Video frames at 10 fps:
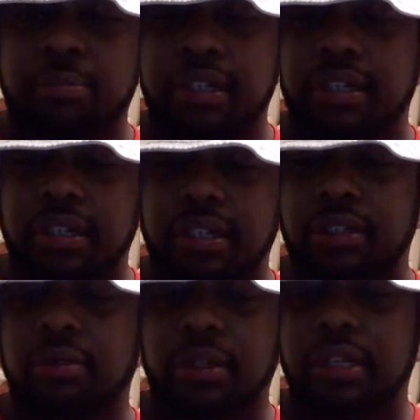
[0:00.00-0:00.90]
business
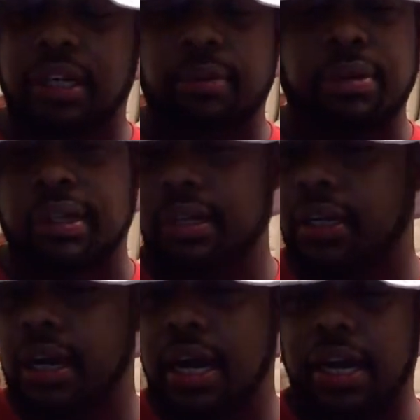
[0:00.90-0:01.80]
that you're in, and
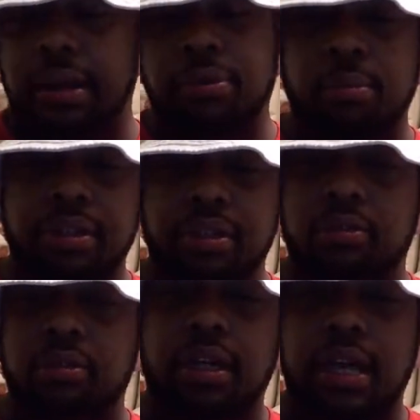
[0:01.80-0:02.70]
I'm gonna be
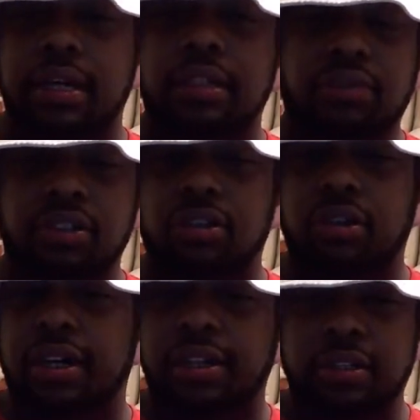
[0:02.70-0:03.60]
doing a lot of different
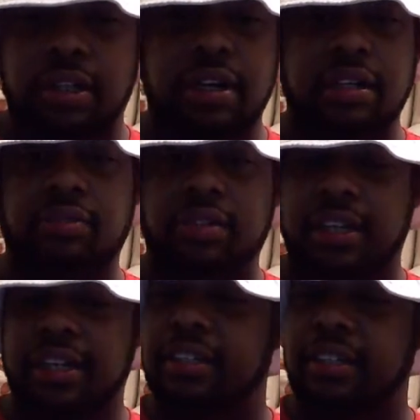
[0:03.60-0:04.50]
trainings, a lot of different
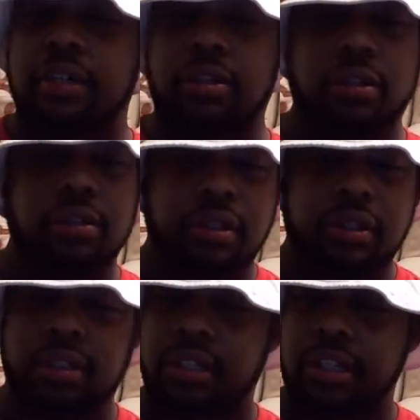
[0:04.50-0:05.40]
things. So you can
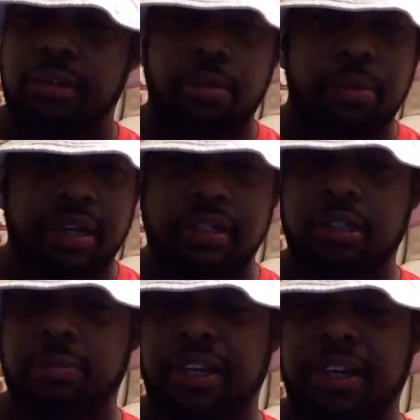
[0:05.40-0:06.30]
just keep coming back to
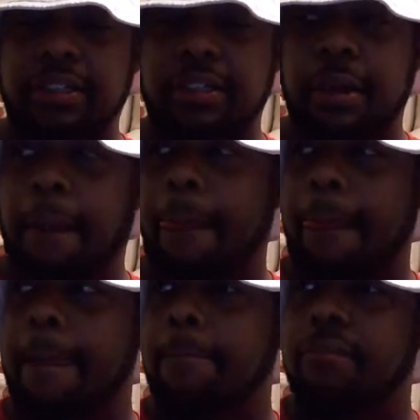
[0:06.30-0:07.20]
this page,
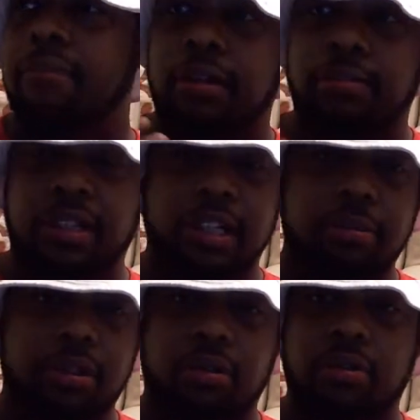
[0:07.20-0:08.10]
and I'm gonna
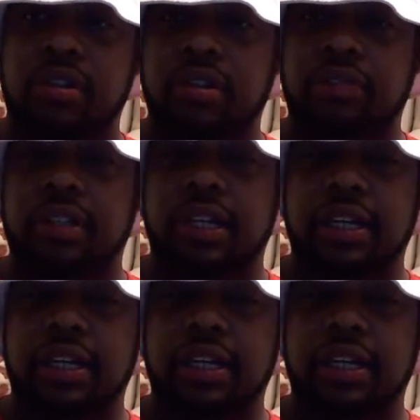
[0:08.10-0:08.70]
keep showing you different